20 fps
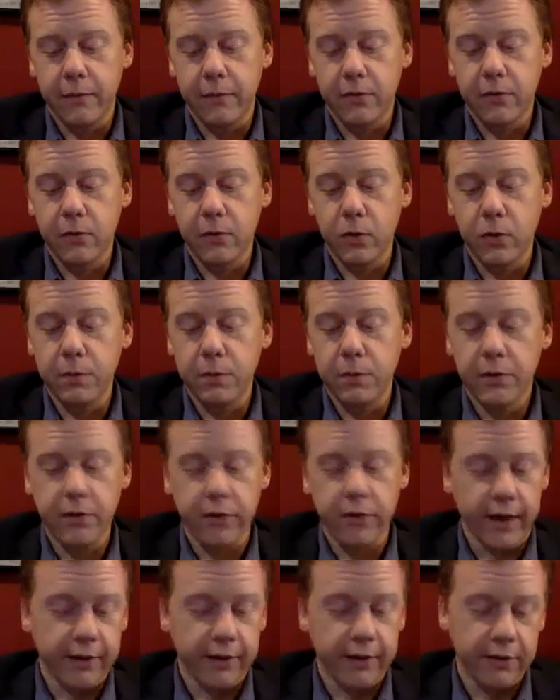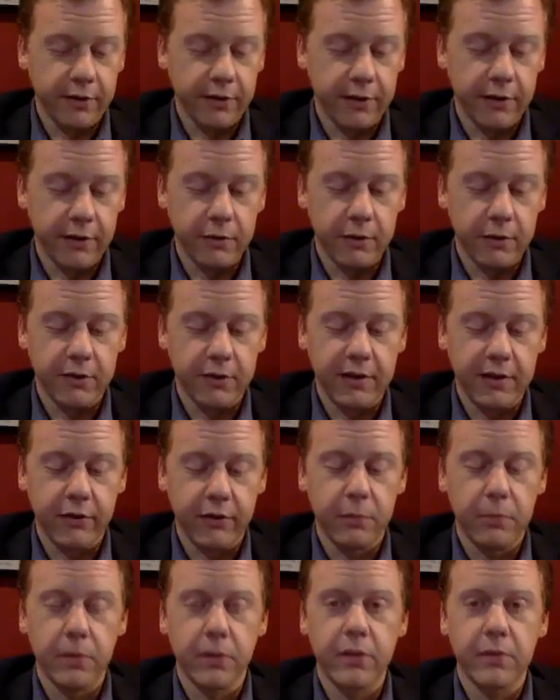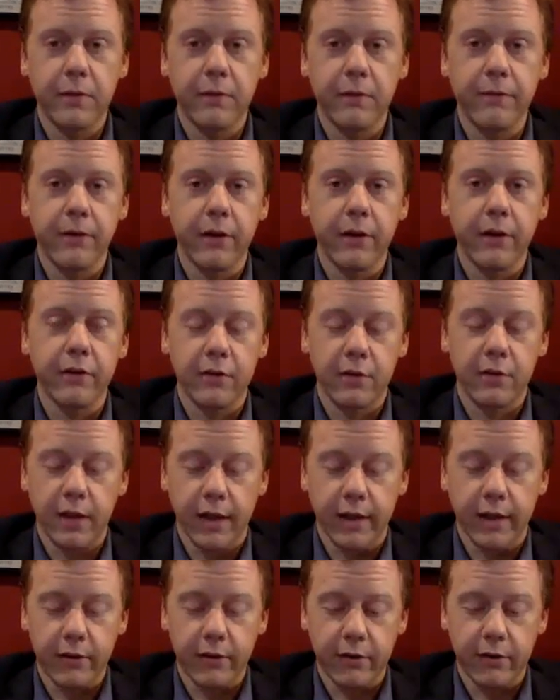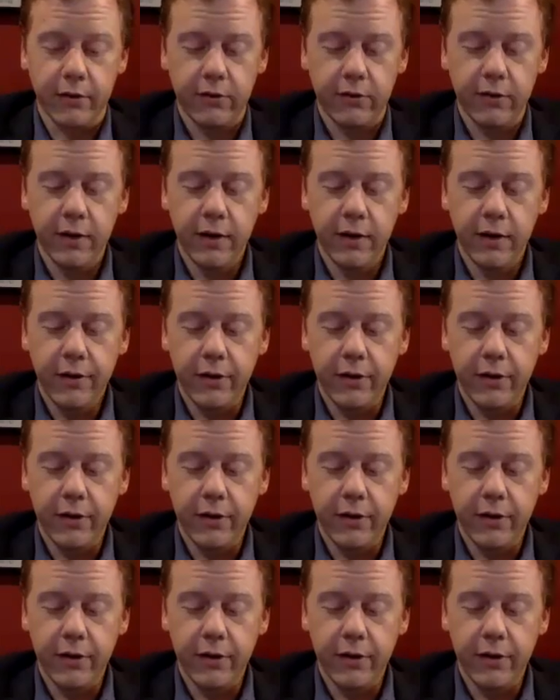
Scoop Jackson and has written several books about various doctrines